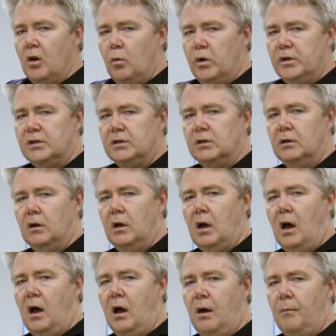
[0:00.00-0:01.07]
which,
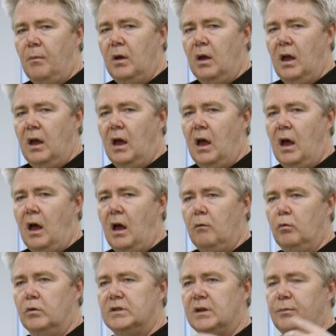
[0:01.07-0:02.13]

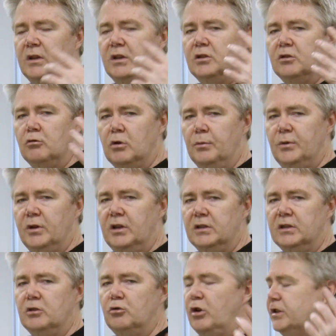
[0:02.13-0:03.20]
when something is encrypted,
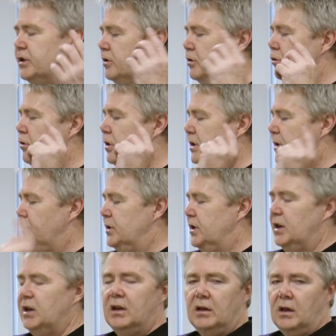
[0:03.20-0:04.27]
it's addressed to this
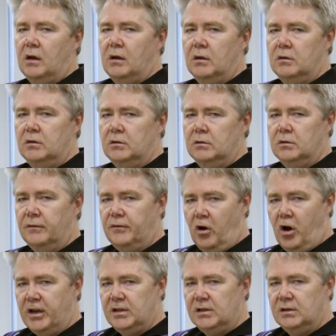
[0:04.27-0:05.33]
particular
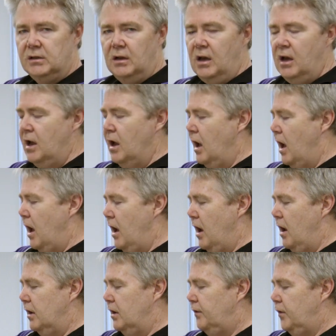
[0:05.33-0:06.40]
device.
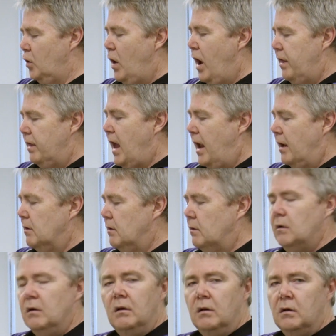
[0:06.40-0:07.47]
And if you had that
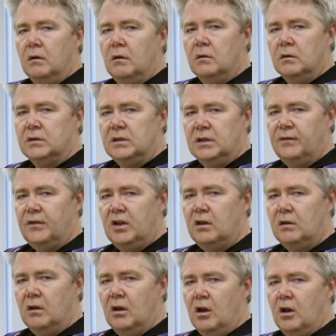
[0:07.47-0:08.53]
certificate,